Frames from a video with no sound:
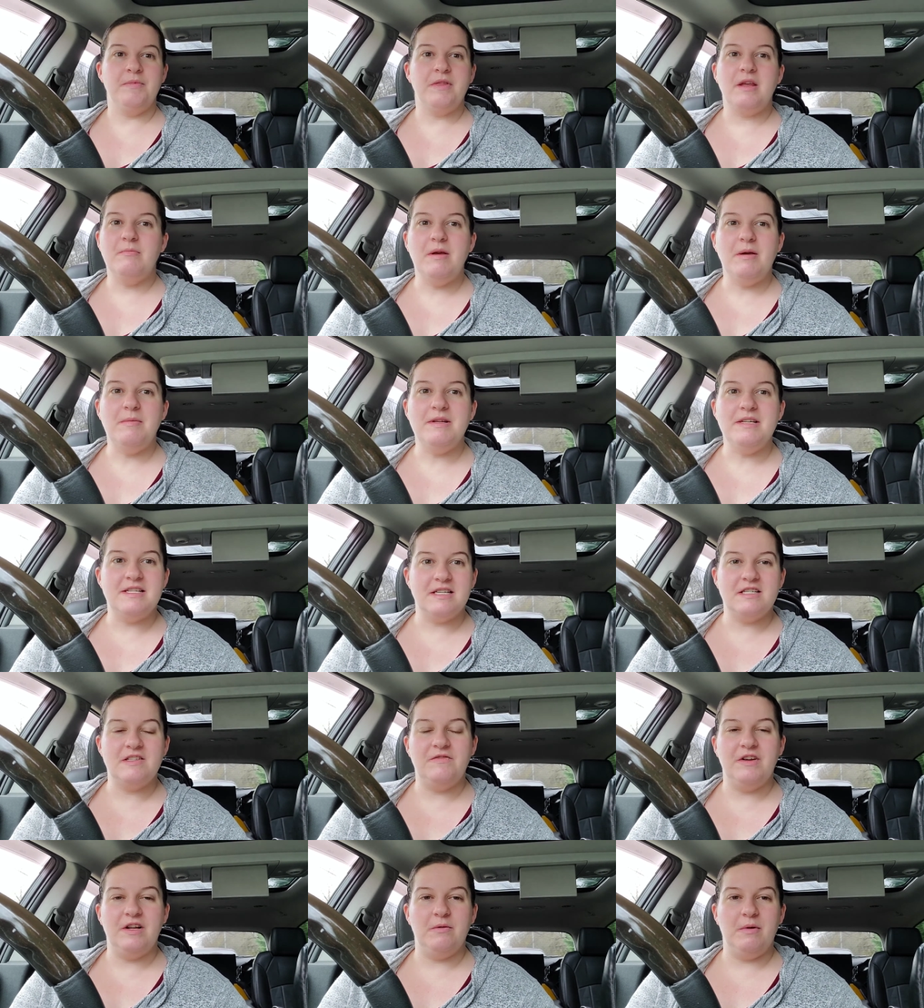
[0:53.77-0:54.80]
maybe
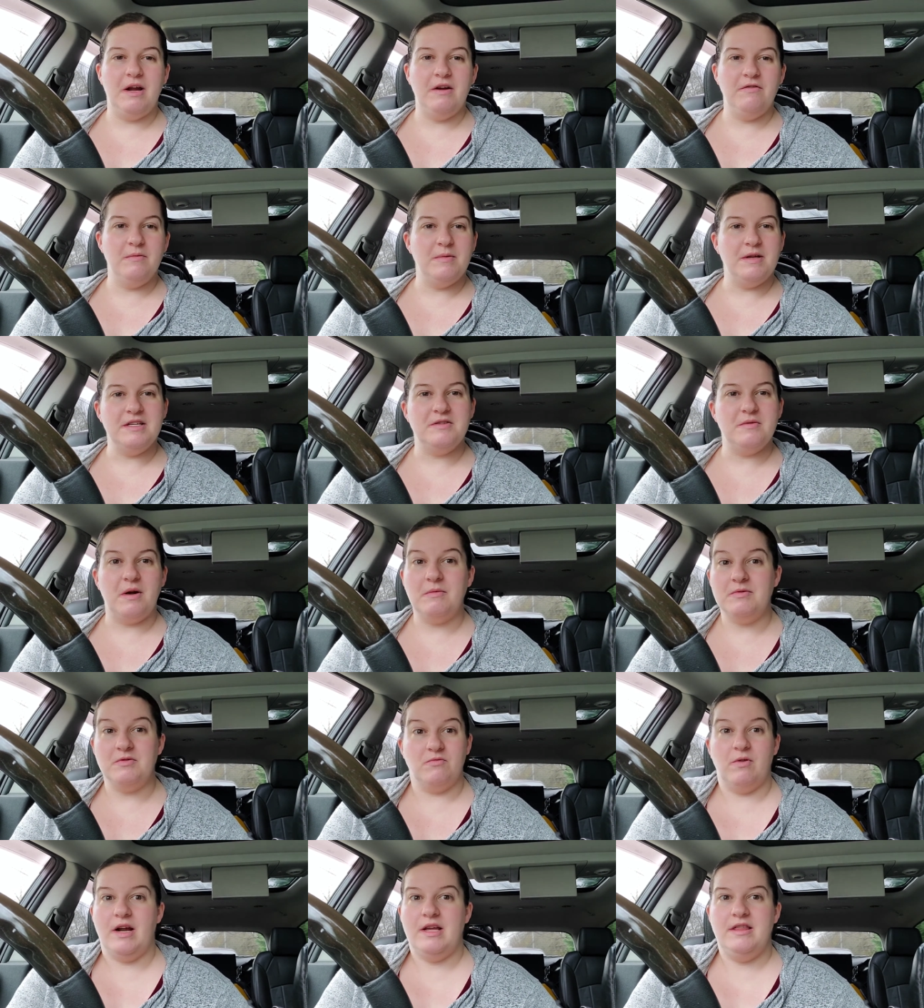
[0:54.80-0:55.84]
six feet away from me. So I was
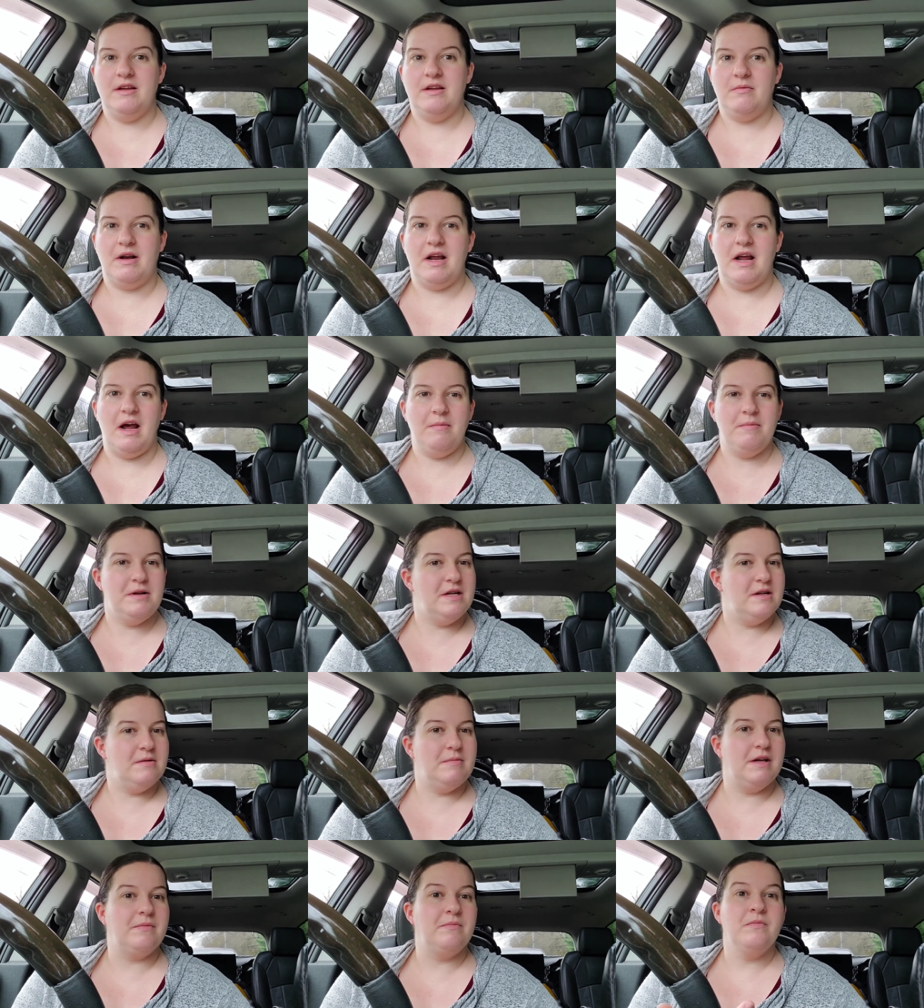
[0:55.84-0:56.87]
right there when it happened. And I'm
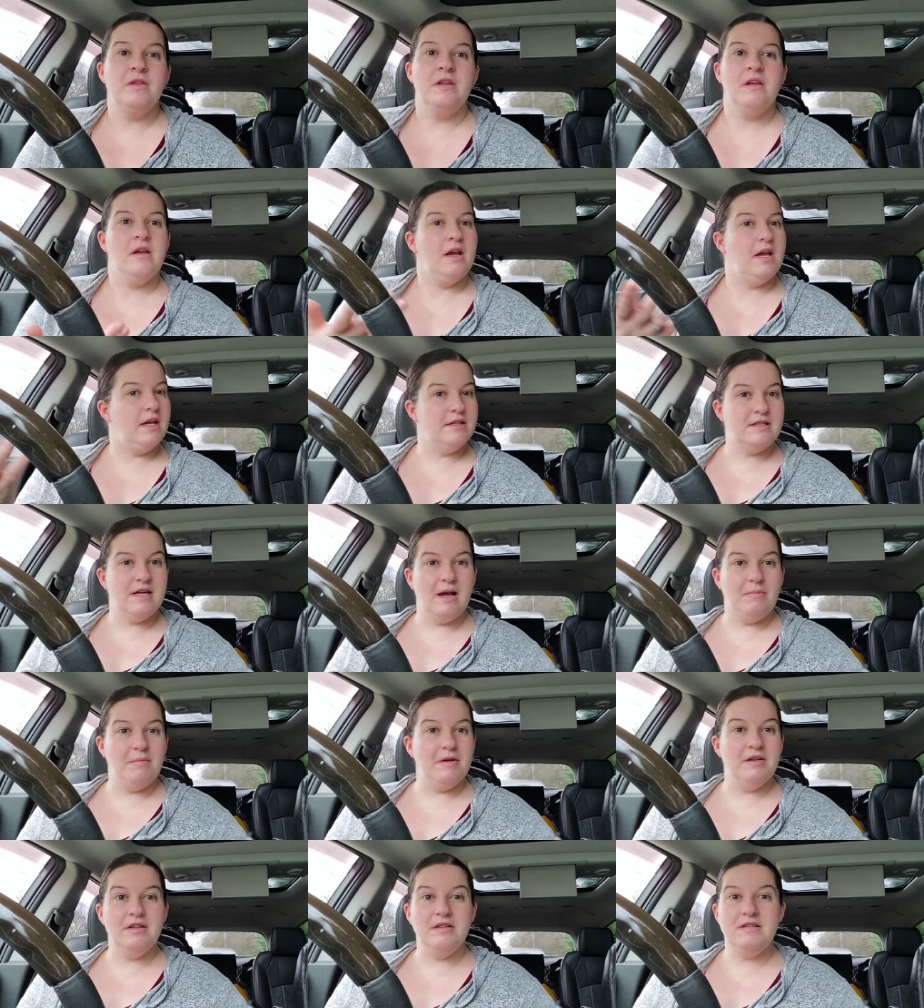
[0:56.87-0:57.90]
like, it's
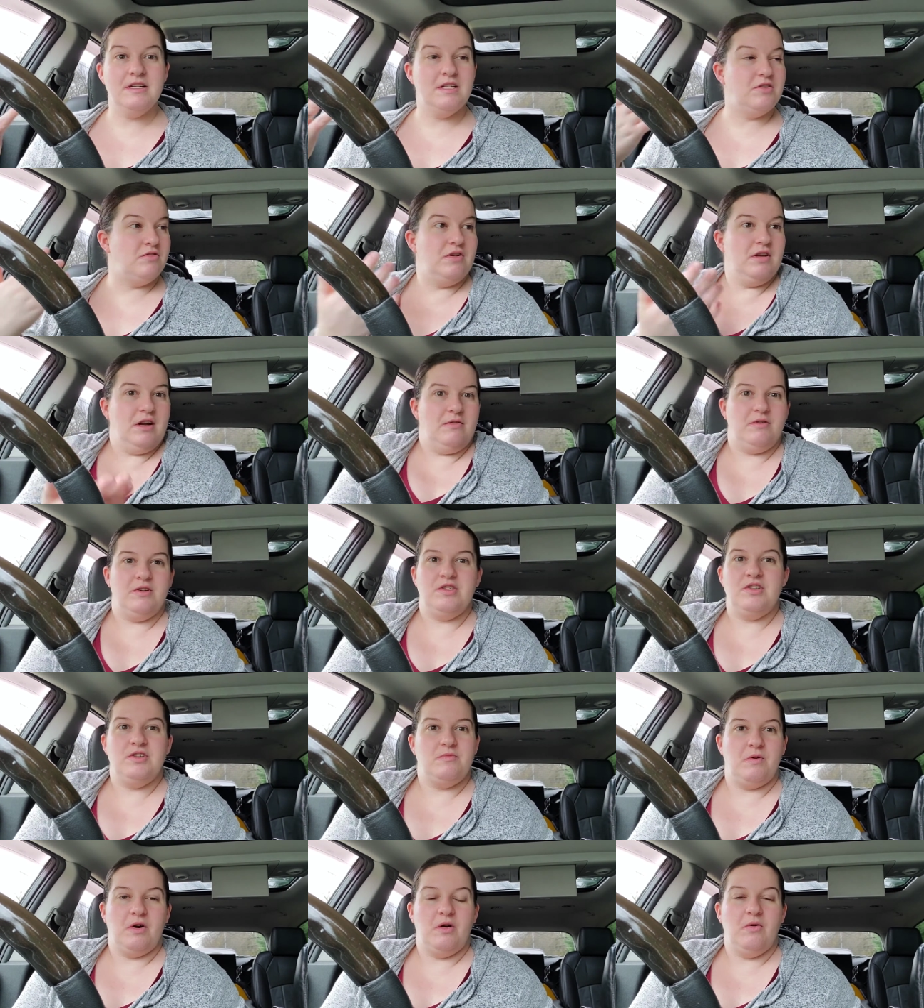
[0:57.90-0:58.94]
happened. It's, you know, you
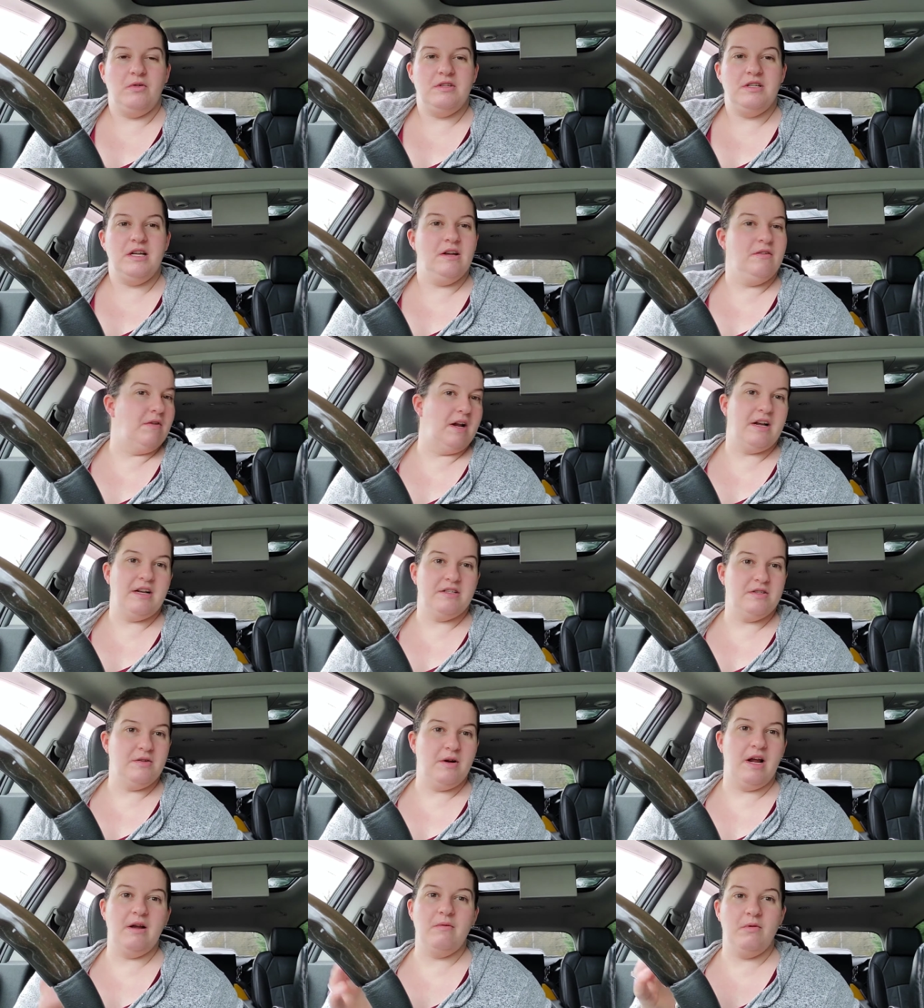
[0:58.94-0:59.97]
just weren't holding it right. It's
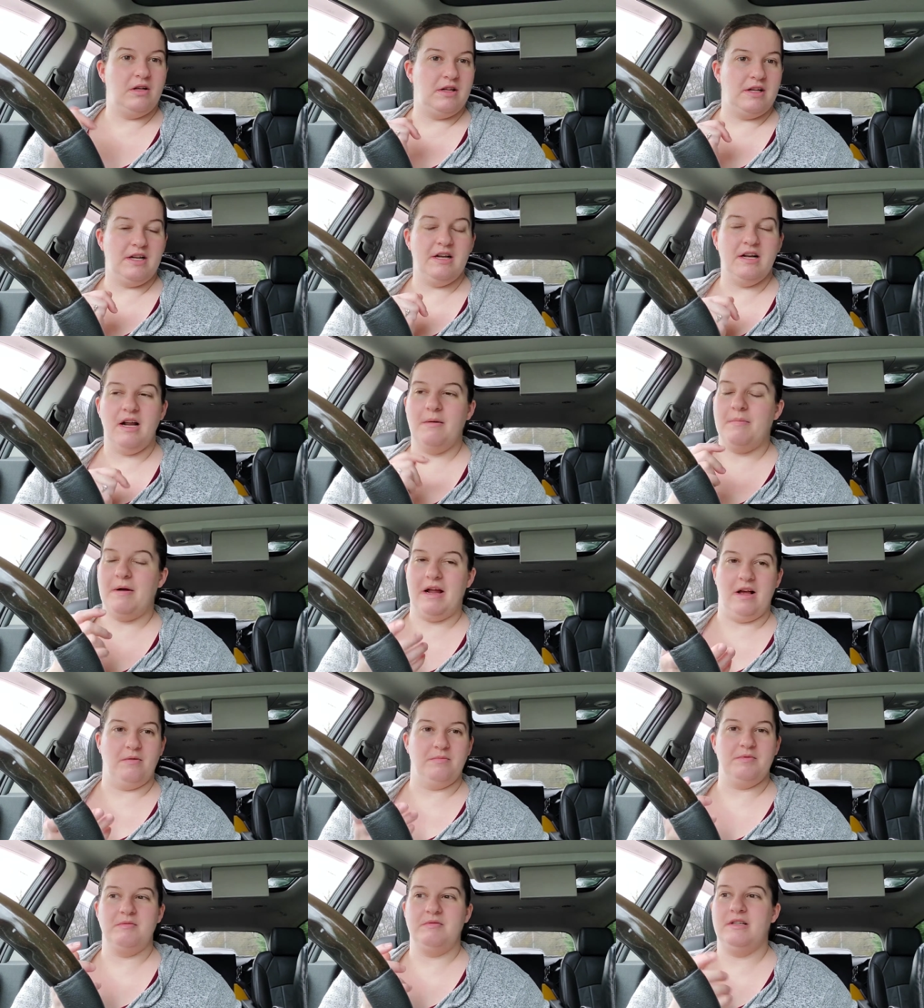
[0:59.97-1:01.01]
okay. We'll clean it up. I
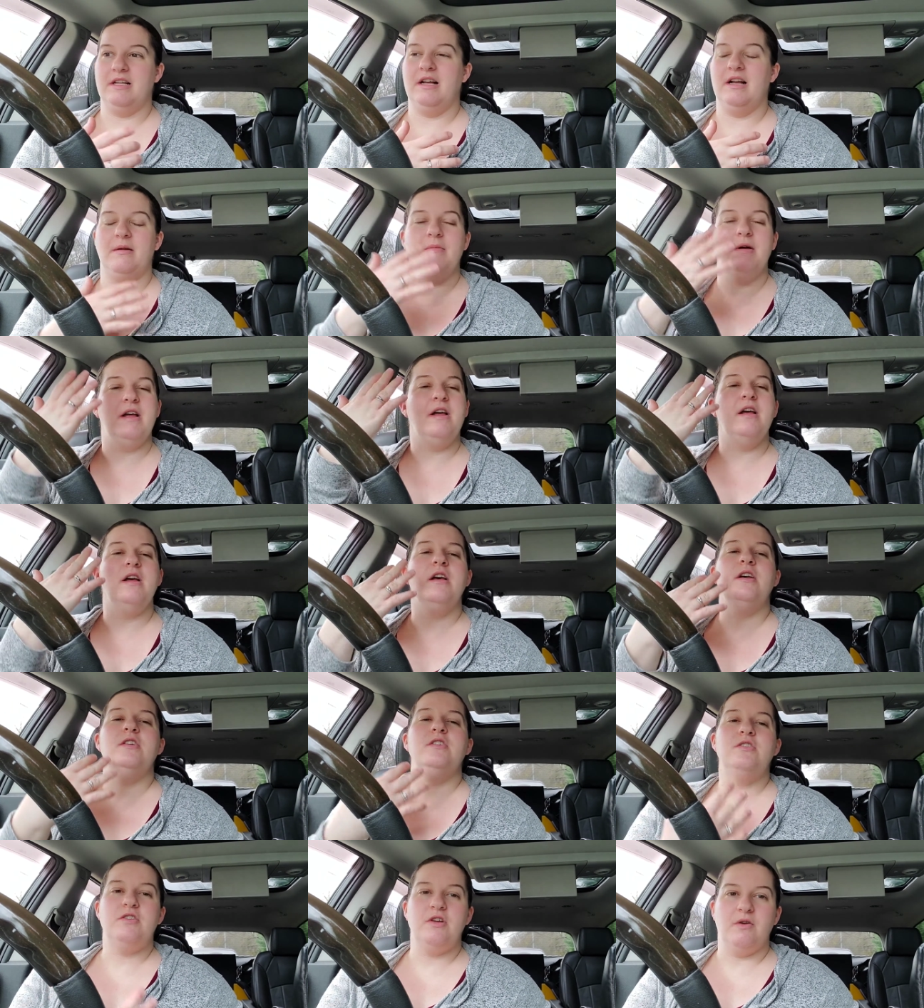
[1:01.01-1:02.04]
helped him clean it up.
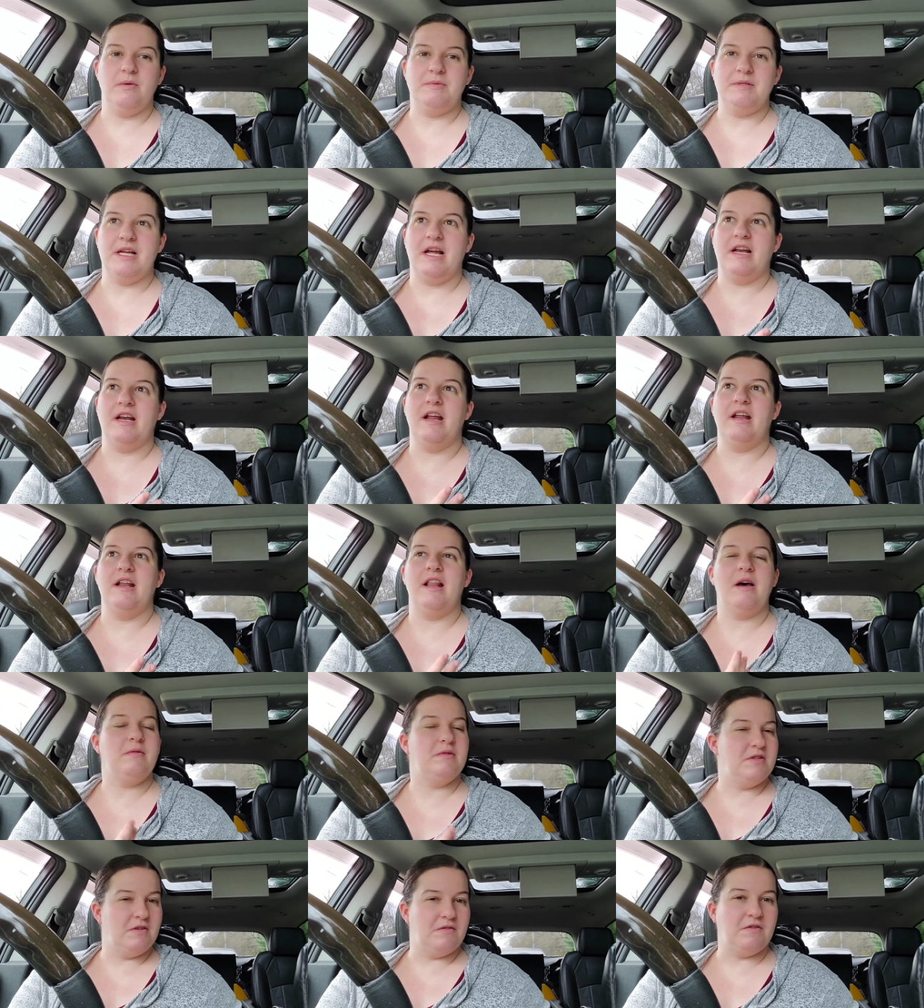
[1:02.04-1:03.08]
So upset. And that
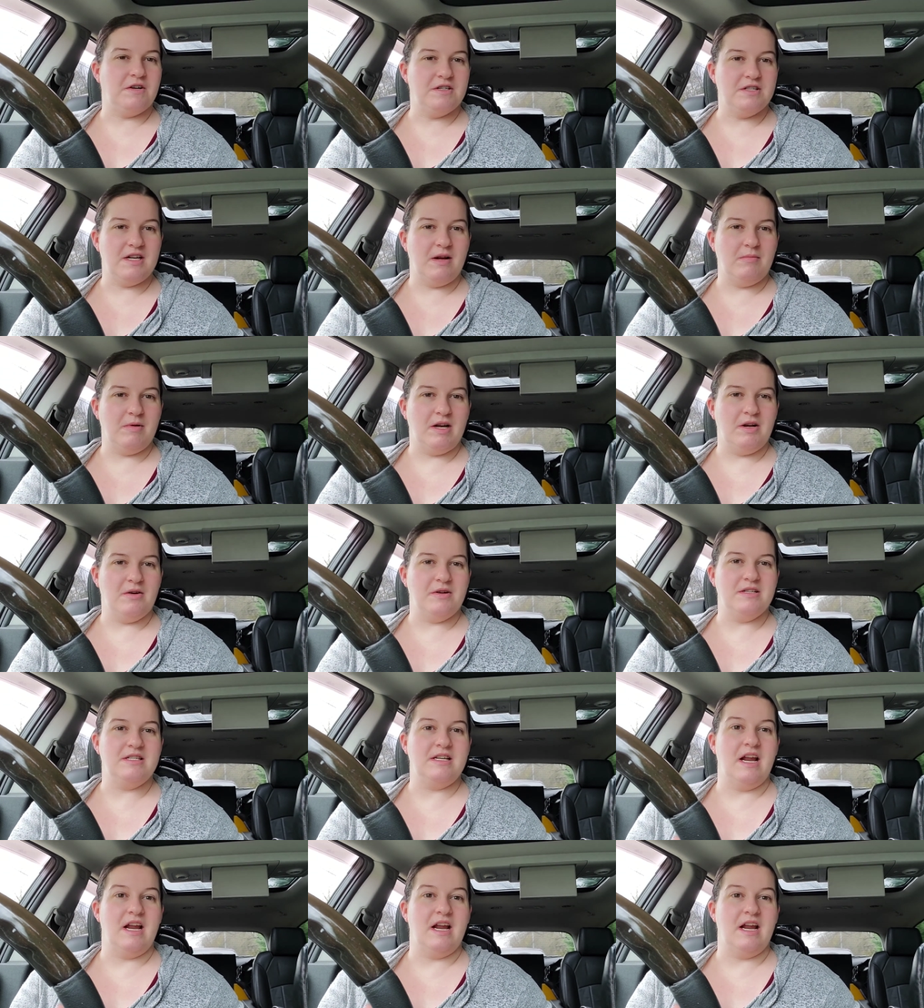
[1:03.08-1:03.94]
was the first time I noticed